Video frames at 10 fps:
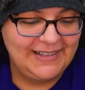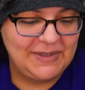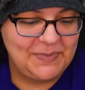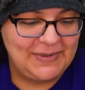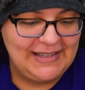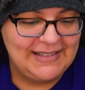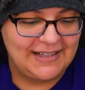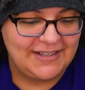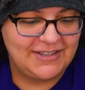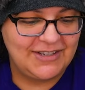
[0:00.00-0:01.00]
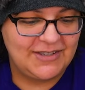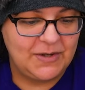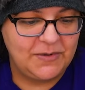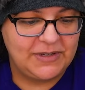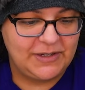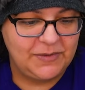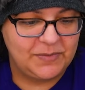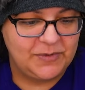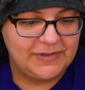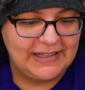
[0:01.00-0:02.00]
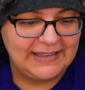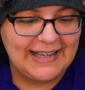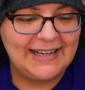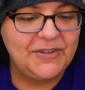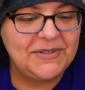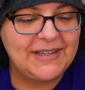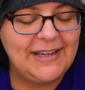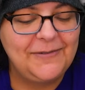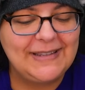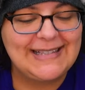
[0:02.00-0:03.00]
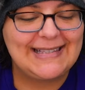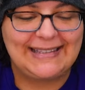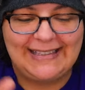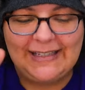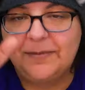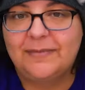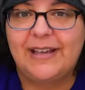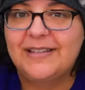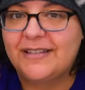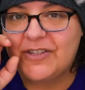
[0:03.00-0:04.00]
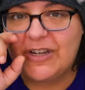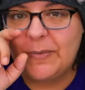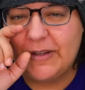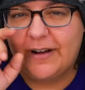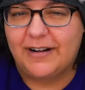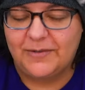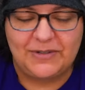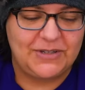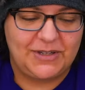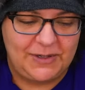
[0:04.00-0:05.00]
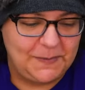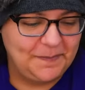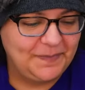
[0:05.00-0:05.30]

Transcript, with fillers: at the pizza. It's just so cute moving like that. And there's even the steam is in the shape of the heart, which is cute.